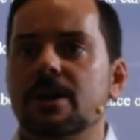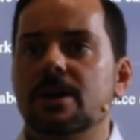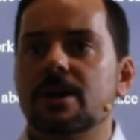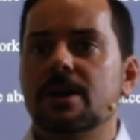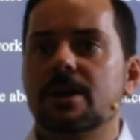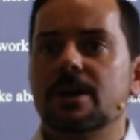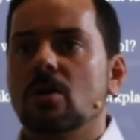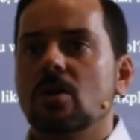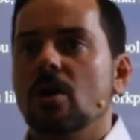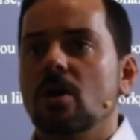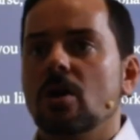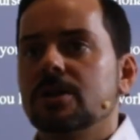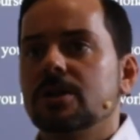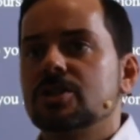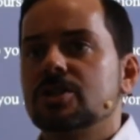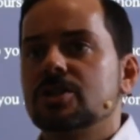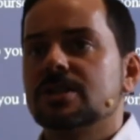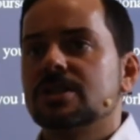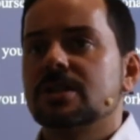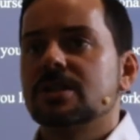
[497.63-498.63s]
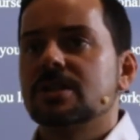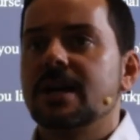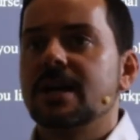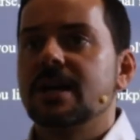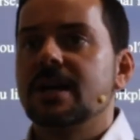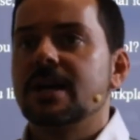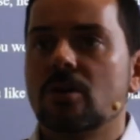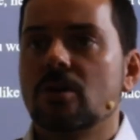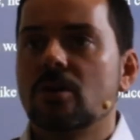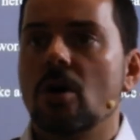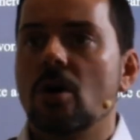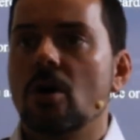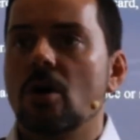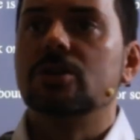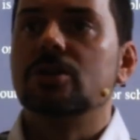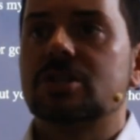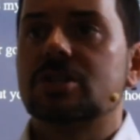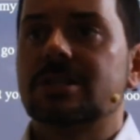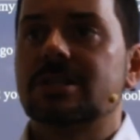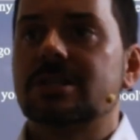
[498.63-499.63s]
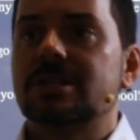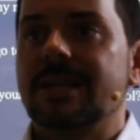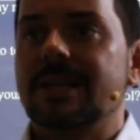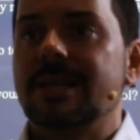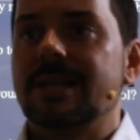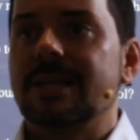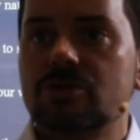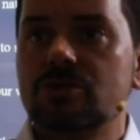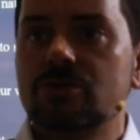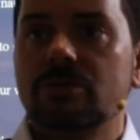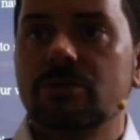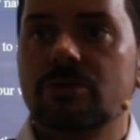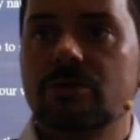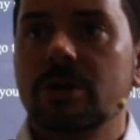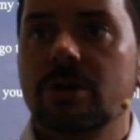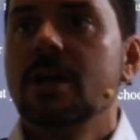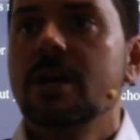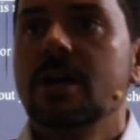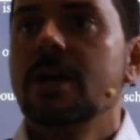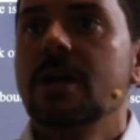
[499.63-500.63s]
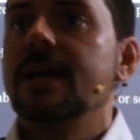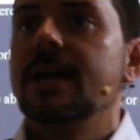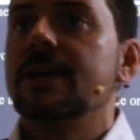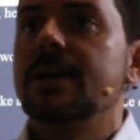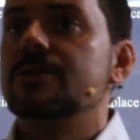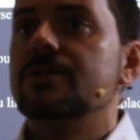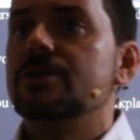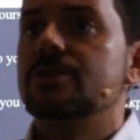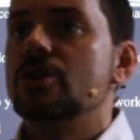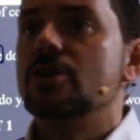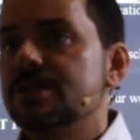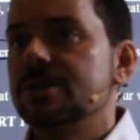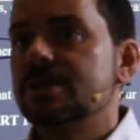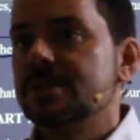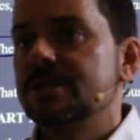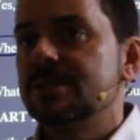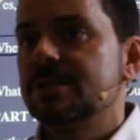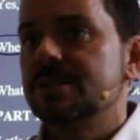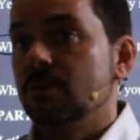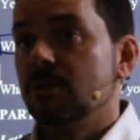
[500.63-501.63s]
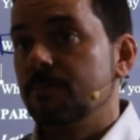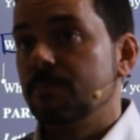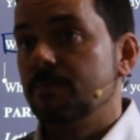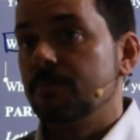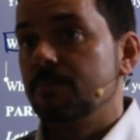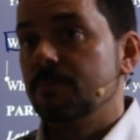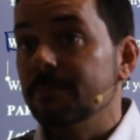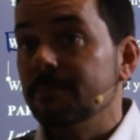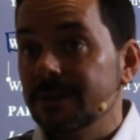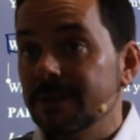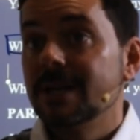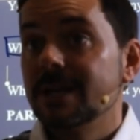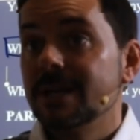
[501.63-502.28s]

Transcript: College as a gynecologist lecturer in the nursing department.